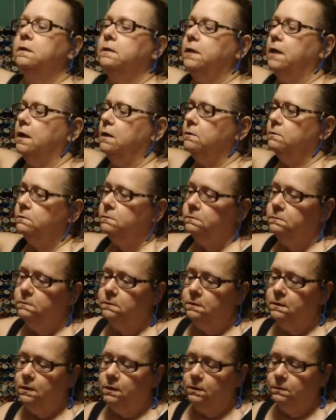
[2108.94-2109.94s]
Now,
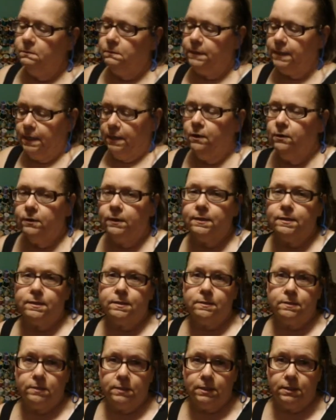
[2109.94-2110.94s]
when I go to
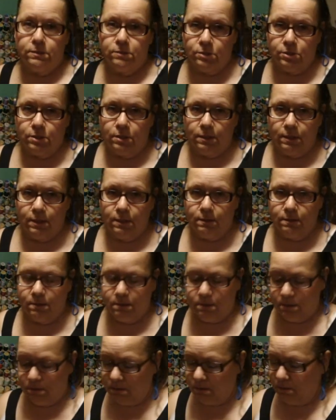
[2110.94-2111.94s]
stitch
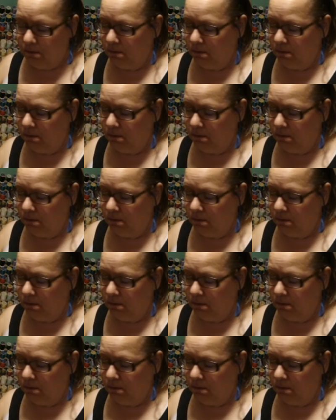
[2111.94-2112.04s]
this,